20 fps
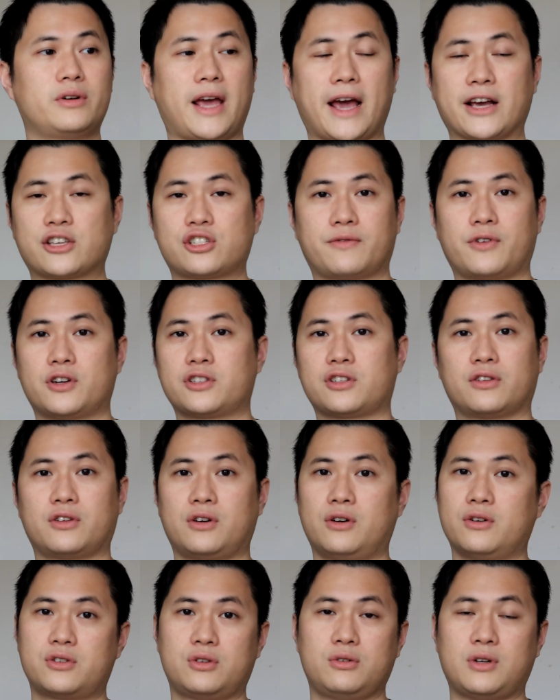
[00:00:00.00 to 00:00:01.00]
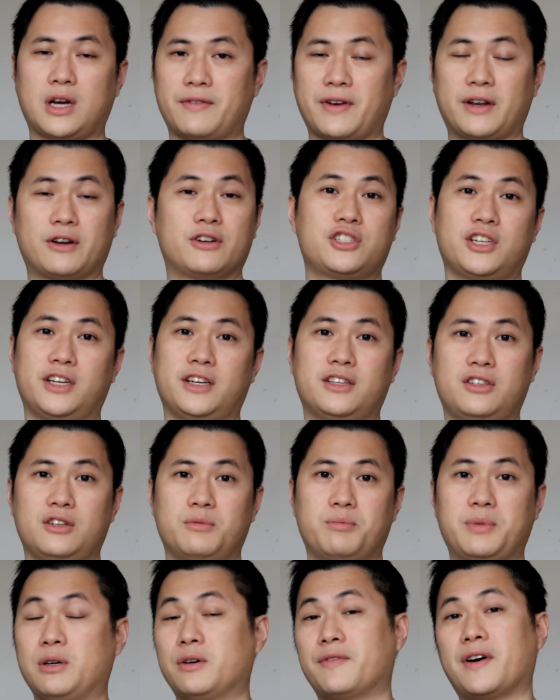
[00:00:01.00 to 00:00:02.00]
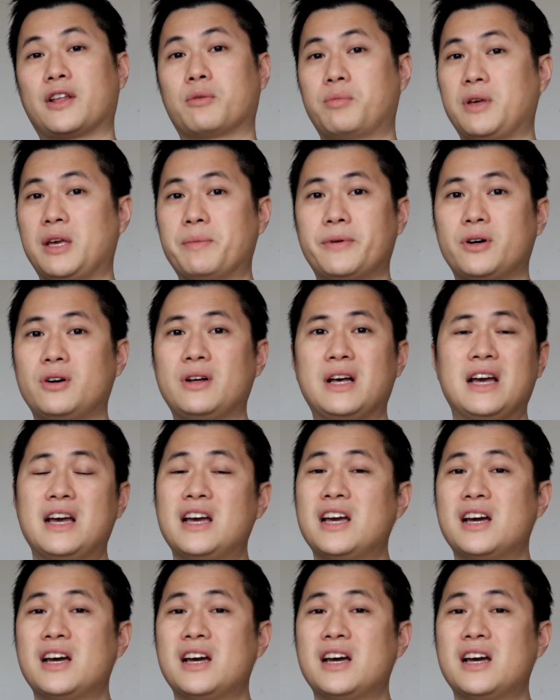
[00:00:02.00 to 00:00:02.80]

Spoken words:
Extroverts are those who have energy to be with other people.